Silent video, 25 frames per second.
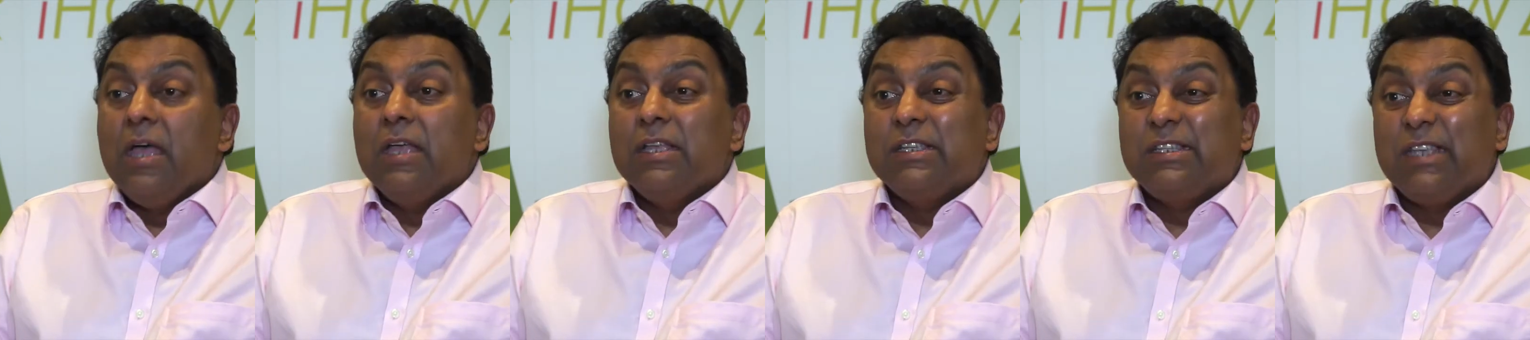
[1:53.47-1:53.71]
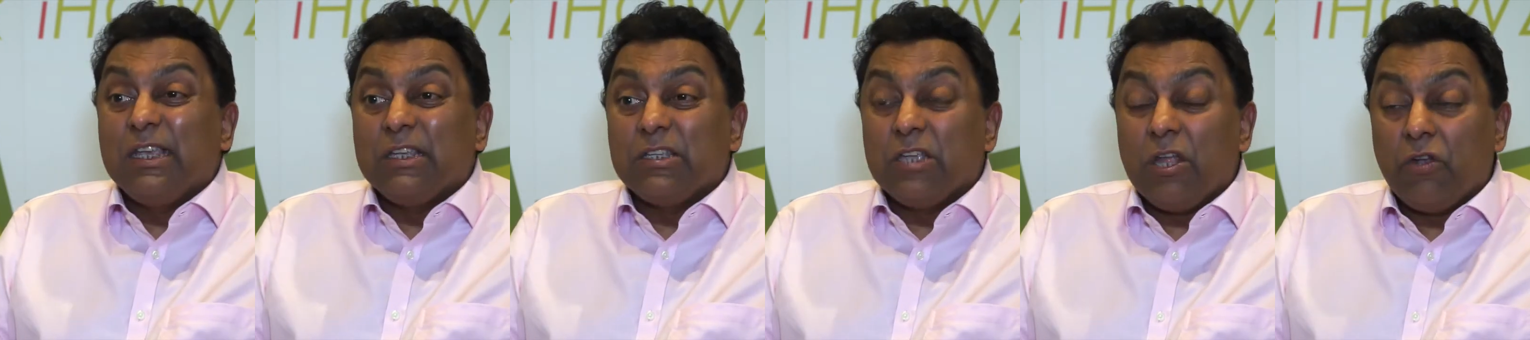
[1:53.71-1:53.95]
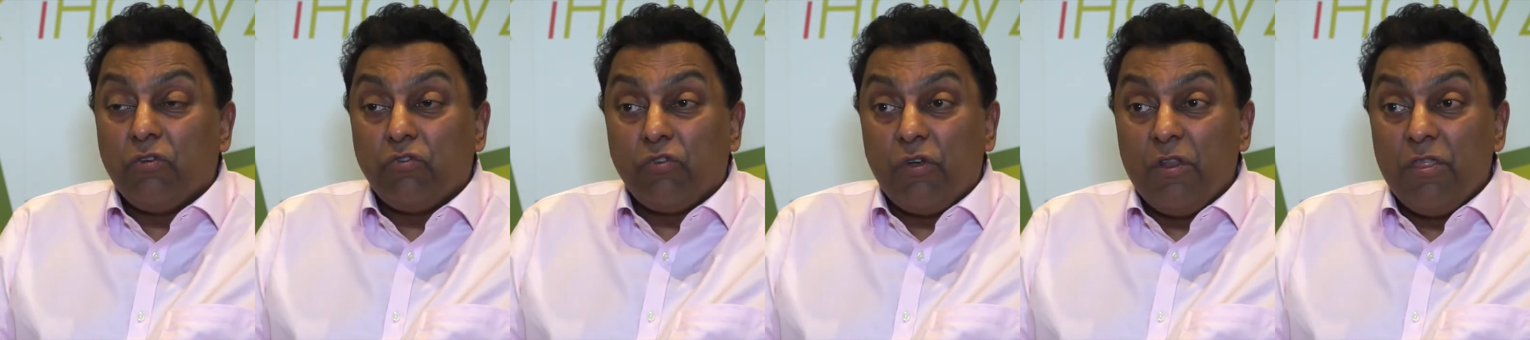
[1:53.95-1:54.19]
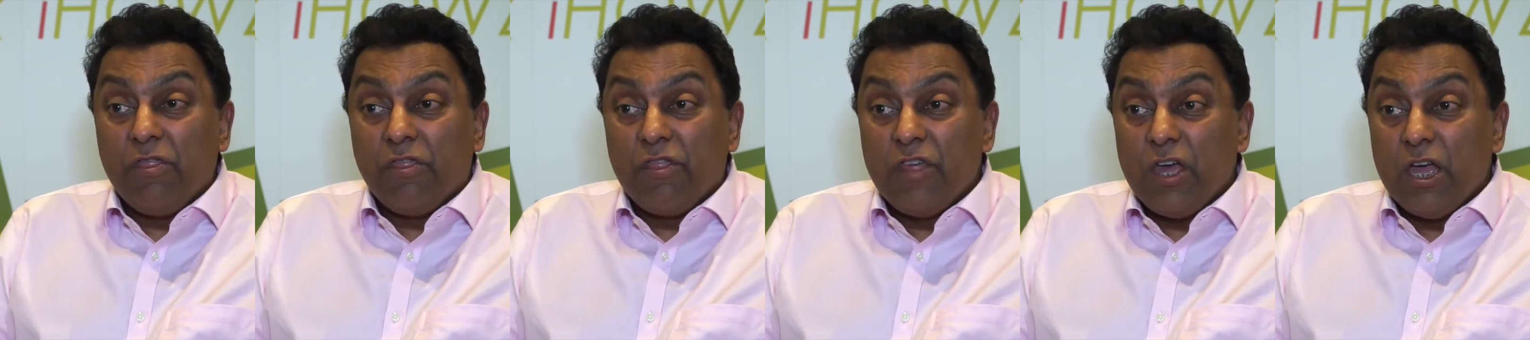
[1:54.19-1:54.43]

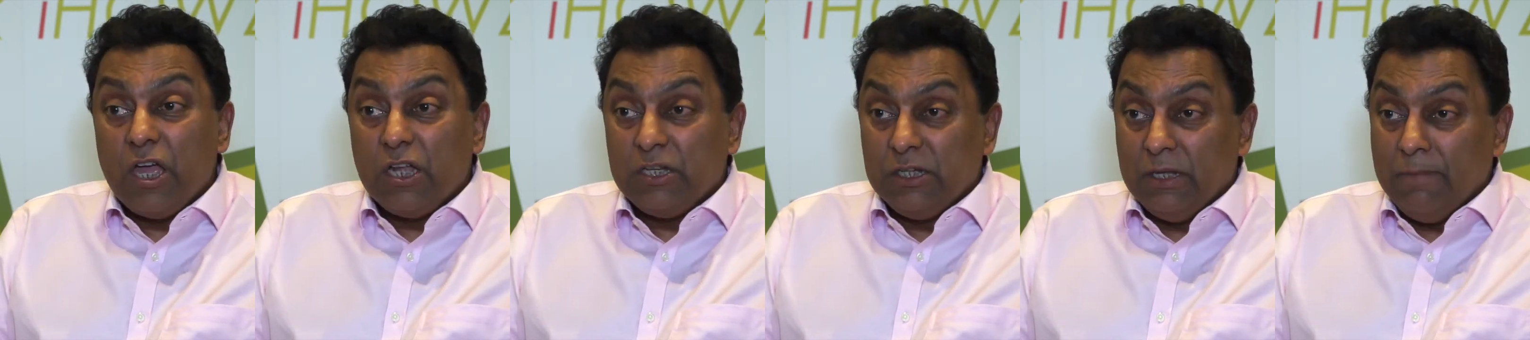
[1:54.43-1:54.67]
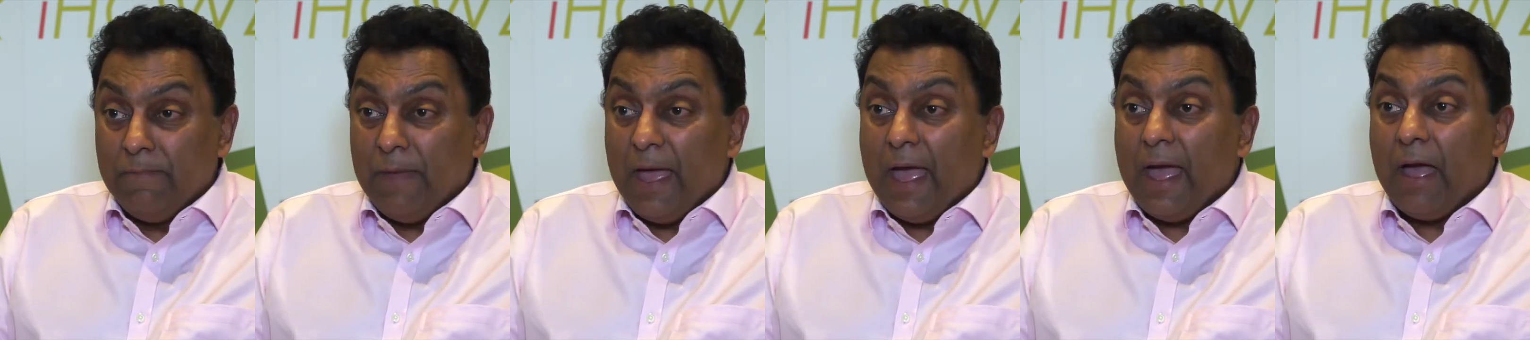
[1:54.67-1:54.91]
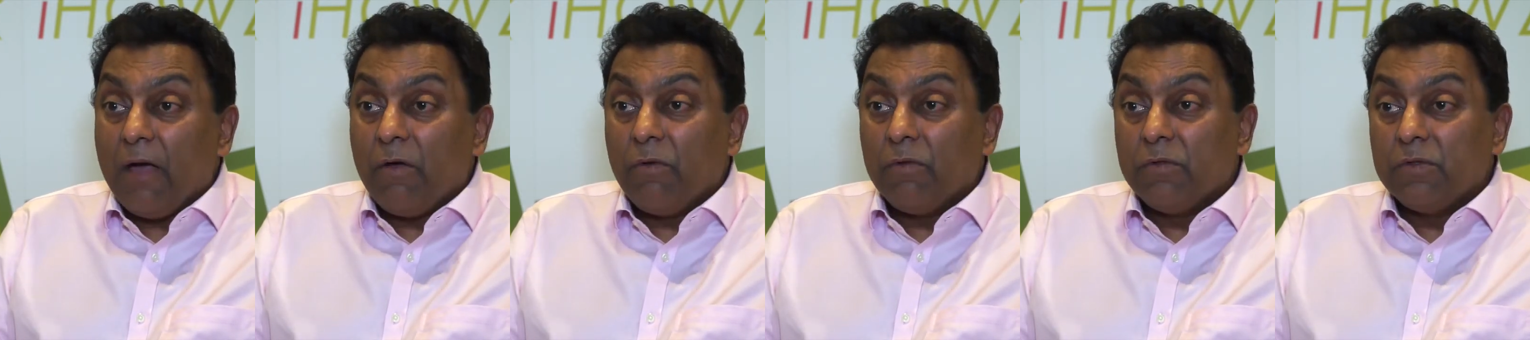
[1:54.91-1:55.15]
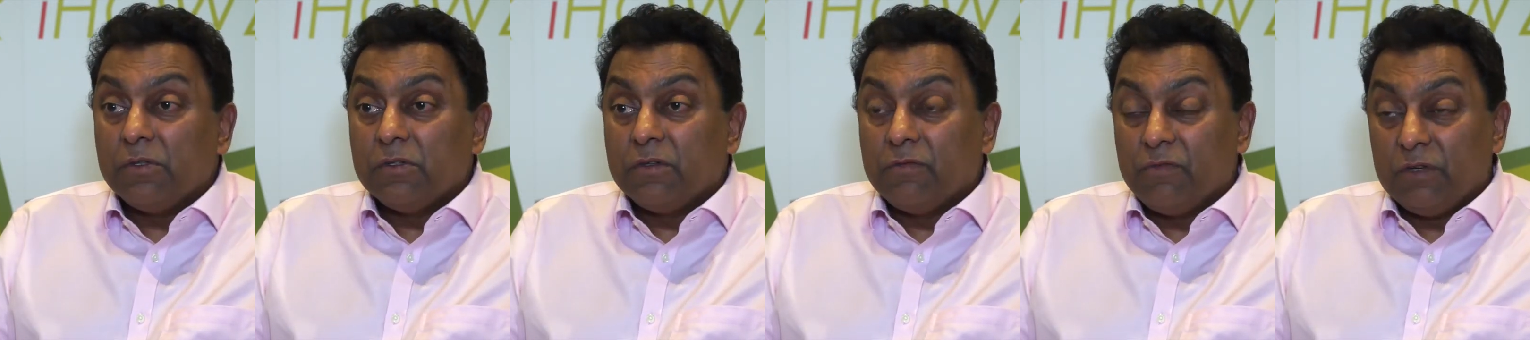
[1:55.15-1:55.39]

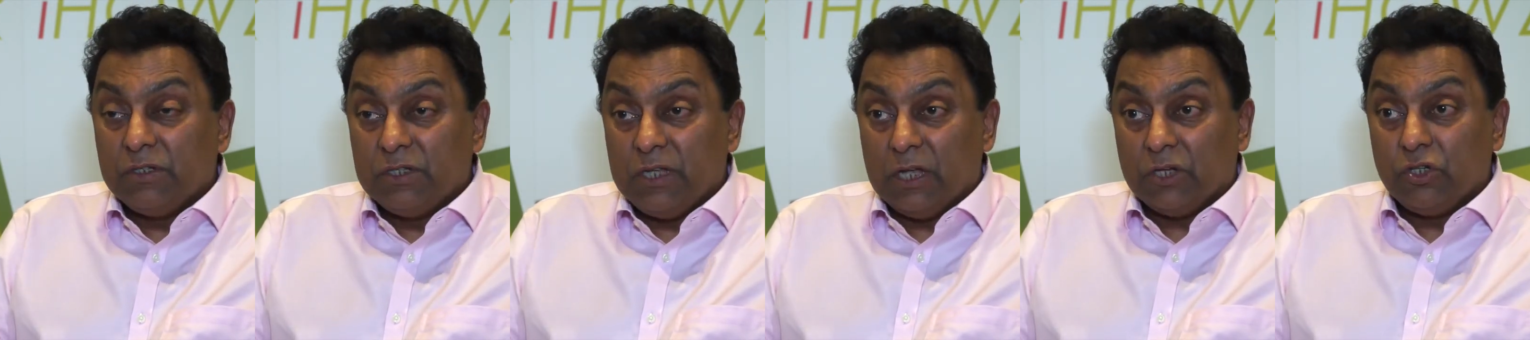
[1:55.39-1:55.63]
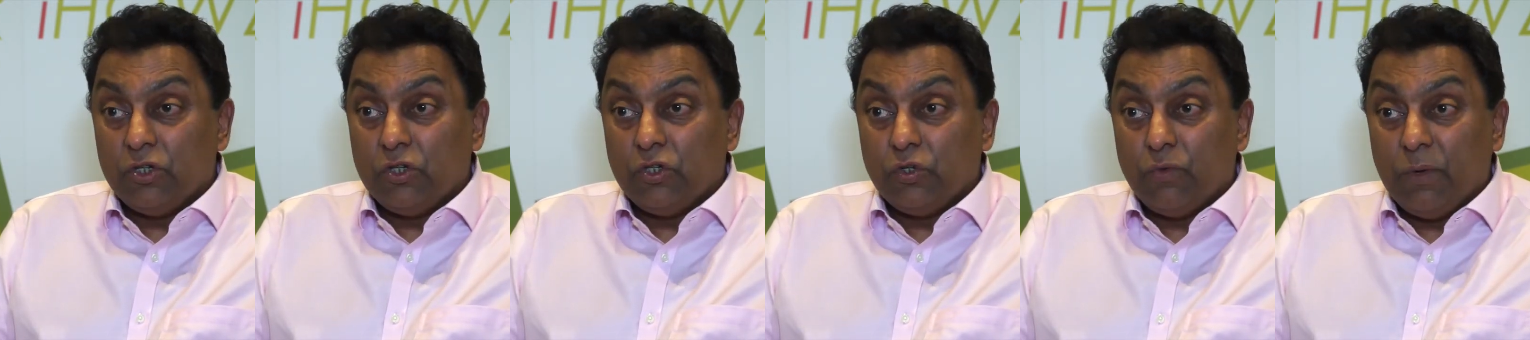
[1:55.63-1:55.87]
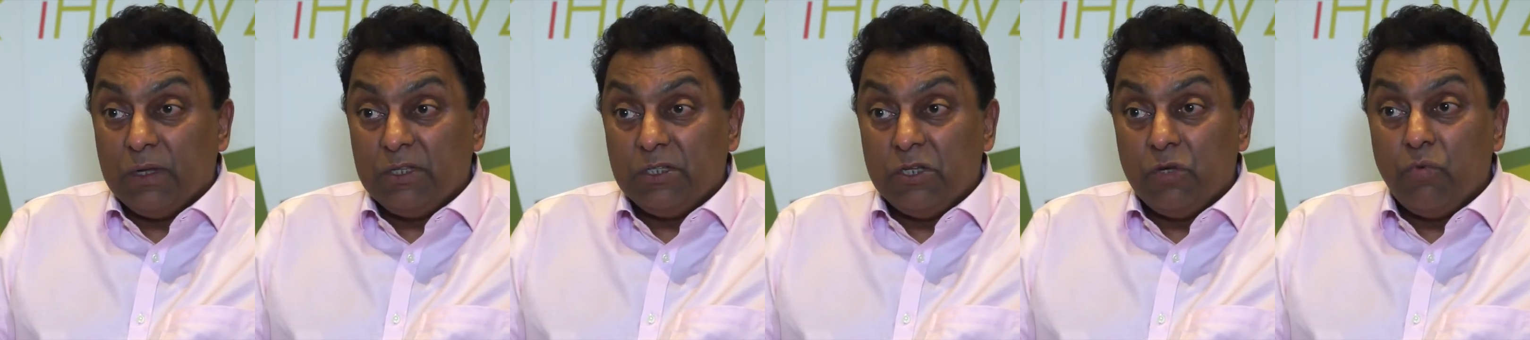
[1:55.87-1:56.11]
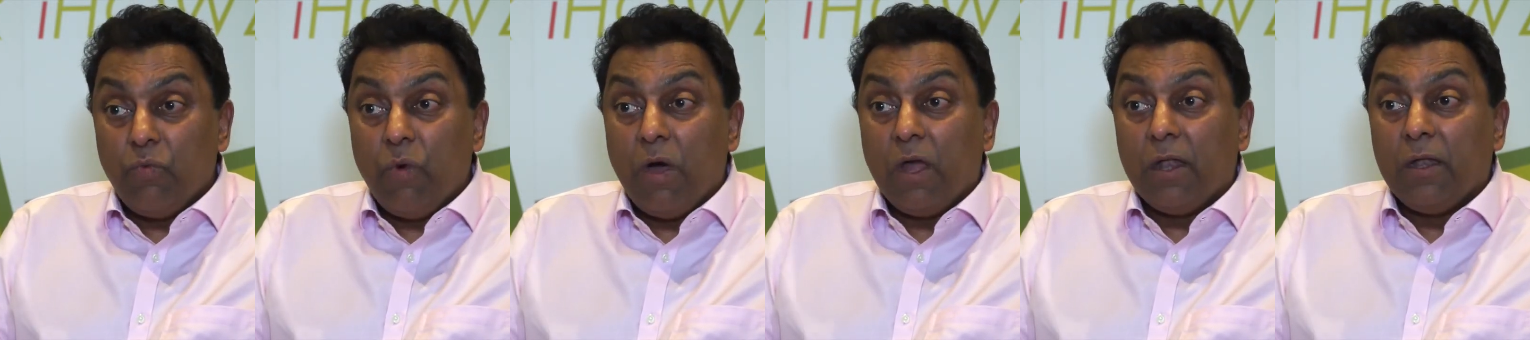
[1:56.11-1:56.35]
£630 for a Section
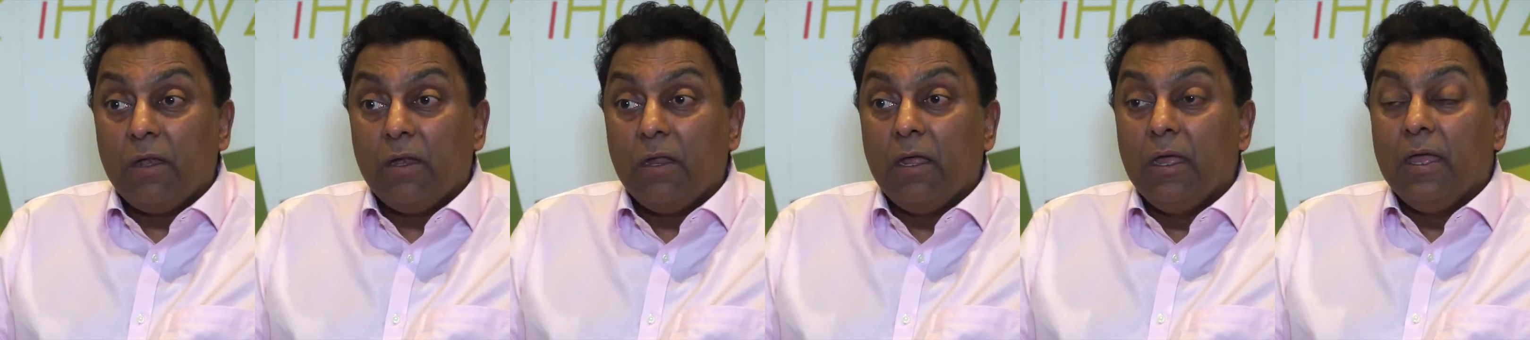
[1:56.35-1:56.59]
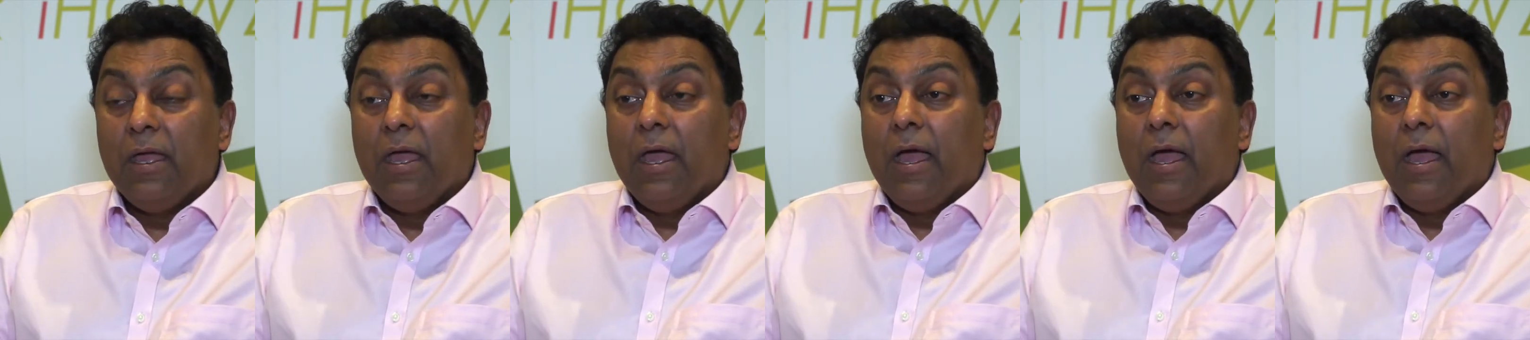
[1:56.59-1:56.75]
21